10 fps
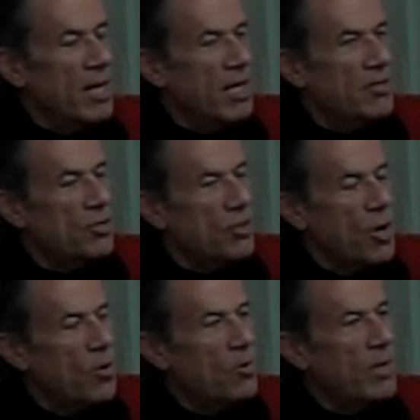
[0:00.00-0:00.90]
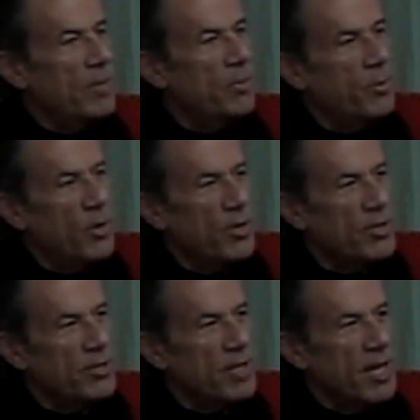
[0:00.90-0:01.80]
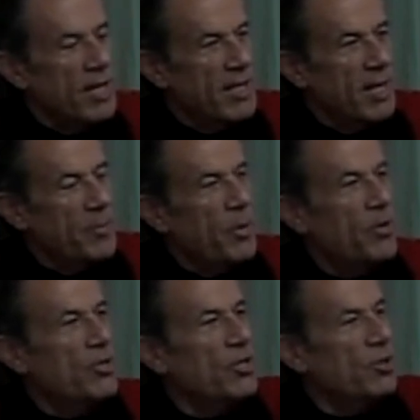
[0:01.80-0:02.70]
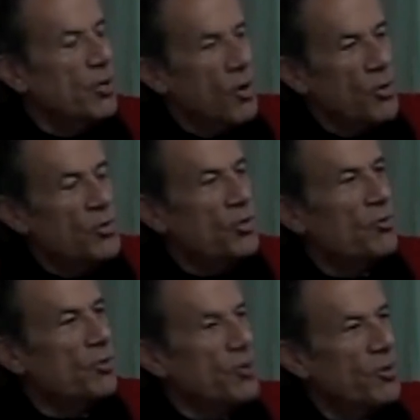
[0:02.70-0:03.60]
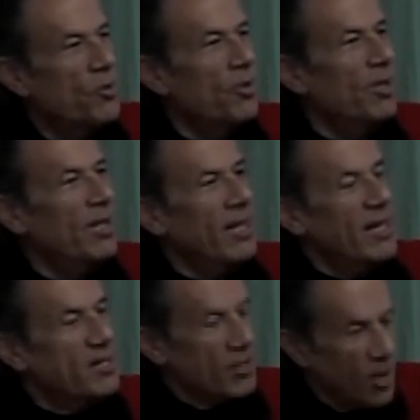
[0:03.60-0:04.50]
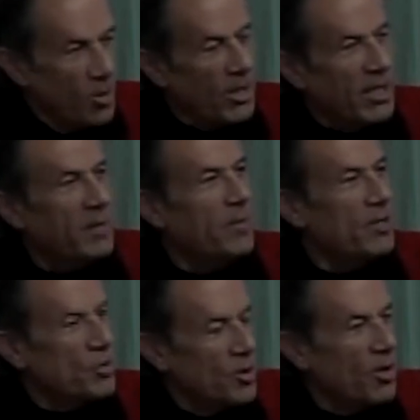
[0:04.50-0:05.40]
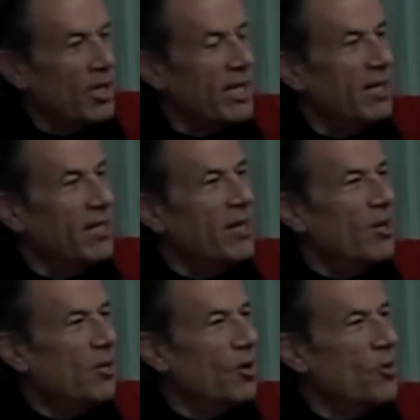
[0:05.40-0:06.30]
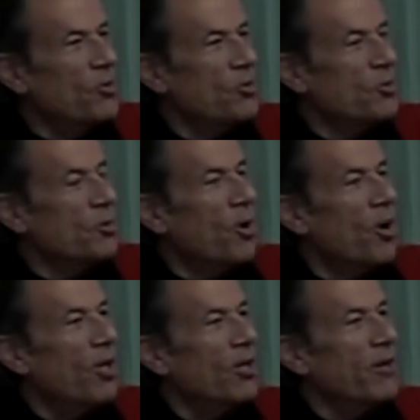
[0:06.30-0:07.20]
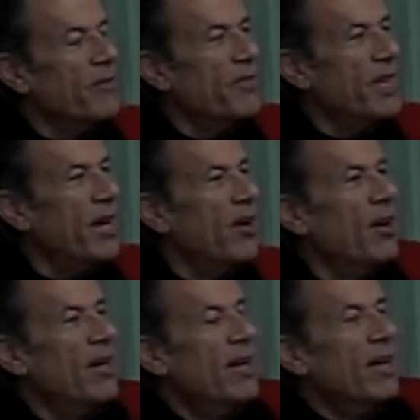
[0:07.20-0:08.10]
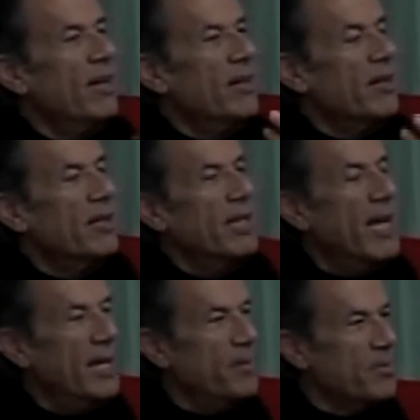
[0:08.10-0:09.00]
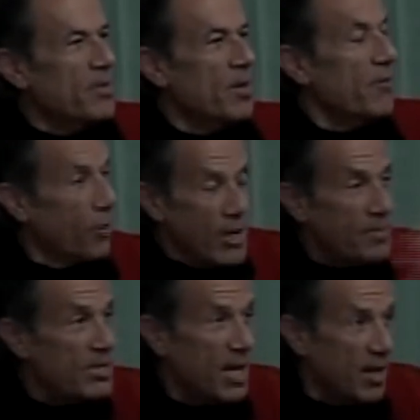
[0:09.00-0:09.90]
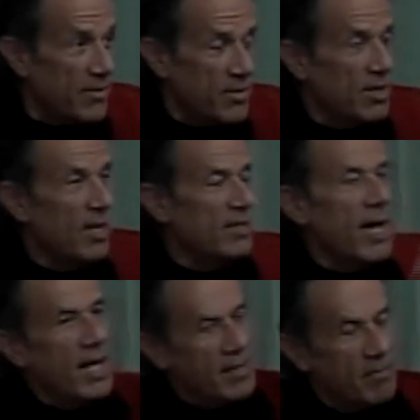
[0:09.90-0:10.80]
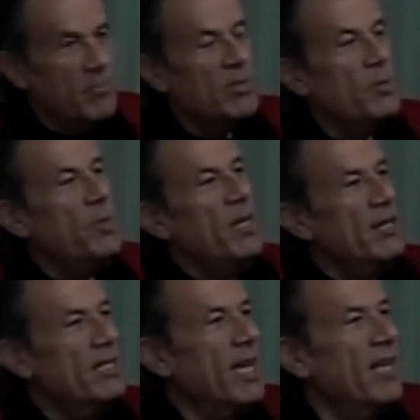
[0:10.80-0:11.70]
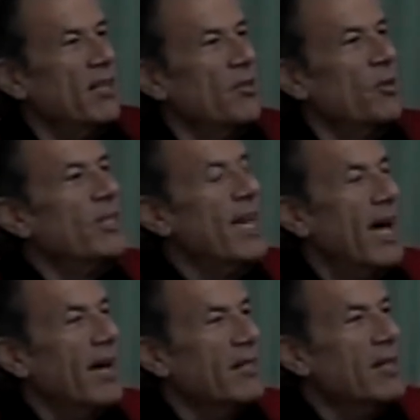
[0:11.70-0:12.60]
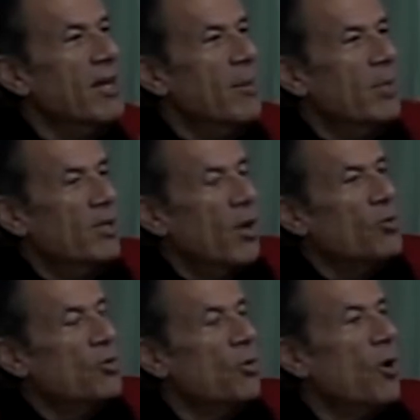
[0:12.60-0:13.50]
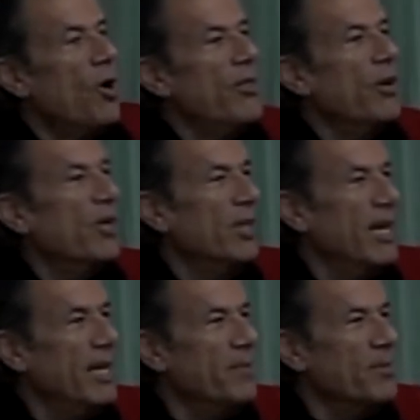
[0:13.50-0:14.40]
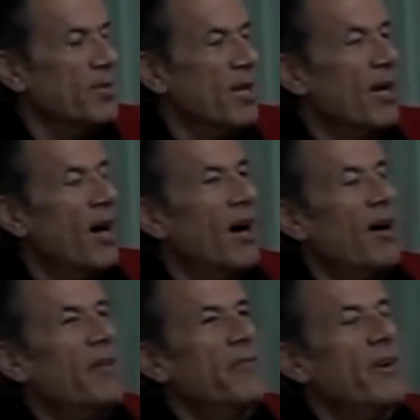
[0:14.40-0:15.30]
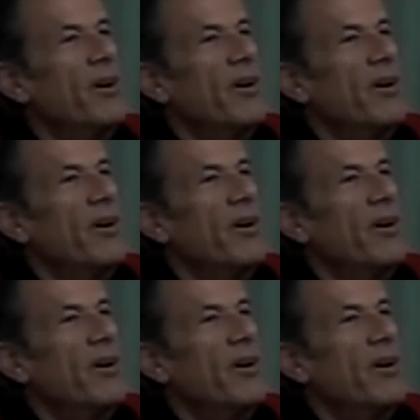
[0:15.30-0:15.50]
It's so important that a person goes through, slowly but surely, goes through all of their claims for themselves, not to be assailed or attacked, but goes through all their claims of